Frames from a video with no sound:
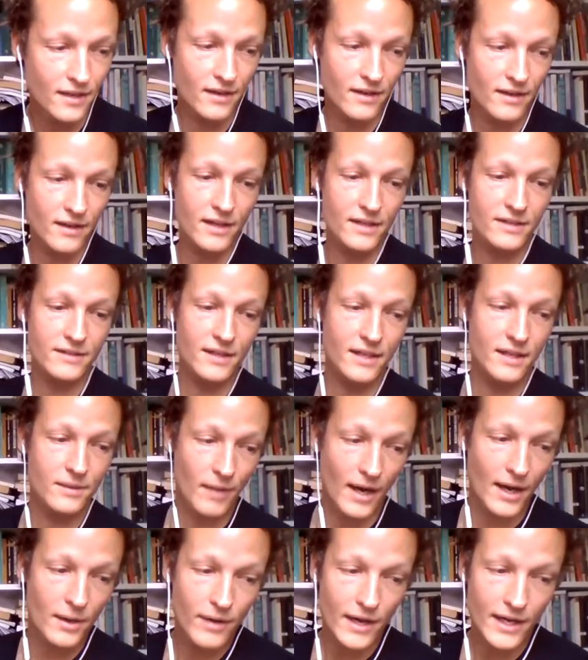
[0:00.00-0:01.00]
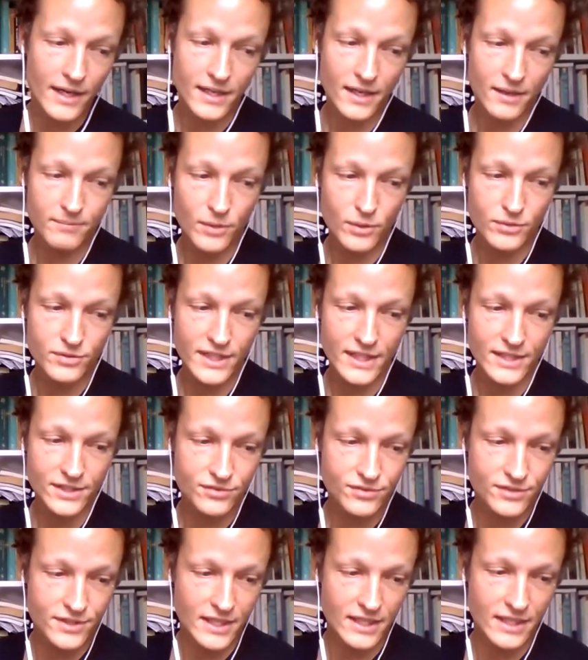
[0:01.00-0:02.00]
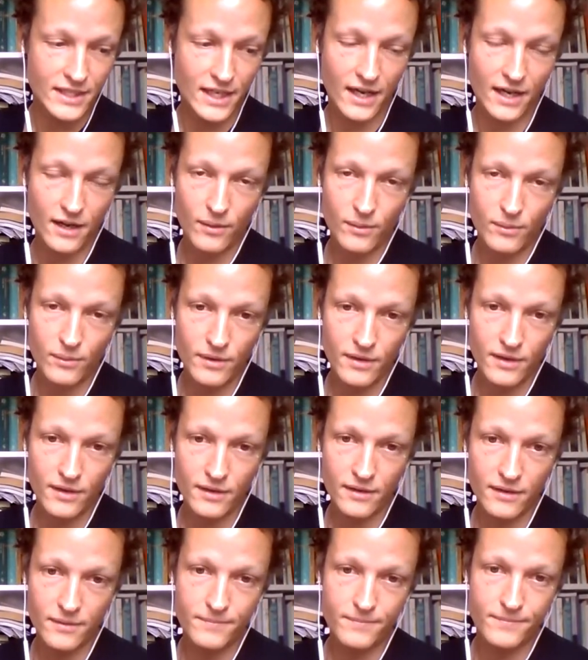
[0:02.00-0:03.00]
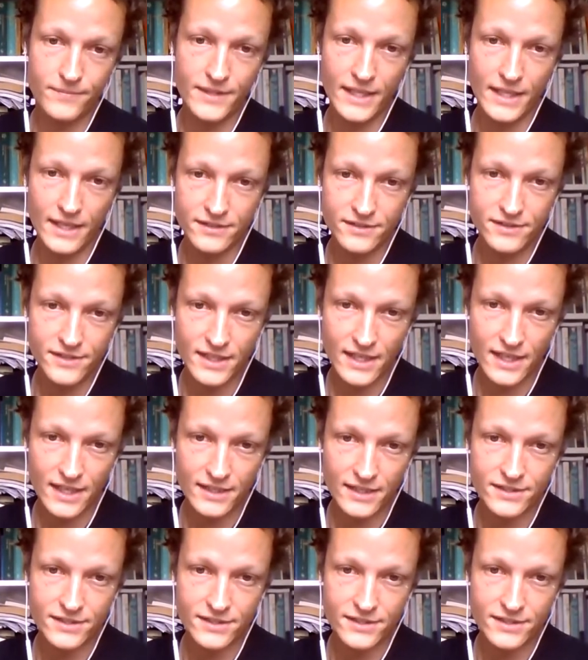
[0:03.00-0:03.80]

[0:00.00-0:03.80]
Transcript: In my writing, I'm mostly interested in how the internet and